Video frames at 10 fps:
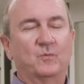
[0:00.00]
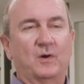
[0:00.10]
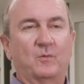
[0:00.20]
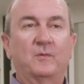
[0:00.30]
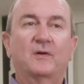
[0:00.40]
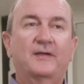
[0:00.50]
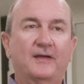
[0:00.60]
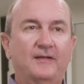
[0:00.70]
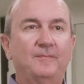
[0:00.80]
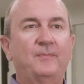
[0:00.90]
where we were
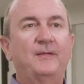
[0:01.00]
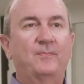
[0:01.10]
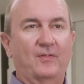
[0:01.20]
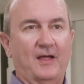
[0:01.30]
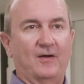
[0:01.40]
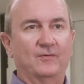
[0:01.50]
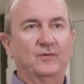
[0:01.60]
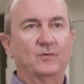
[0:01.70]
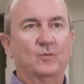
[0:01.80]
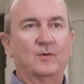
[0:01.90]
kicking people out
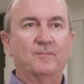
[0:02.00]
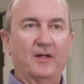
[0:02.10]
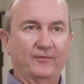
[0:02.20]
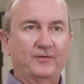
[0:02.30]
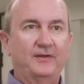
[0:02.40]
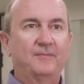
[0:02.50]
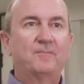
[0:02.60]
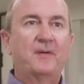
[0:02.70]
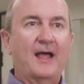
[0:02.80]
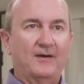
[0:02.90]
who were melting
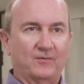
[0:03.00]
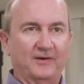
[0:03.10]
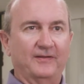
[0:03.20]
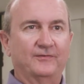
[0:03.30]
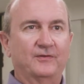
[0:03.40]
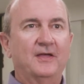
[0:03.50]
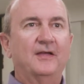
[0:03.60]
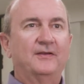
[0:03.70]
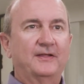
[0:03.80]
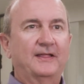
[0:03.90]
batteries
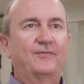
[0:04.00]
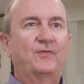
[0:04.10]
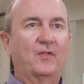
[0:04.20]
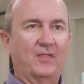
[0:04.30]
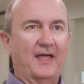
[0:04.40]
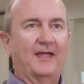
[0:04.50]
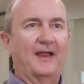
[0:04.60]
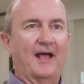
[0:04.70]
to get the lead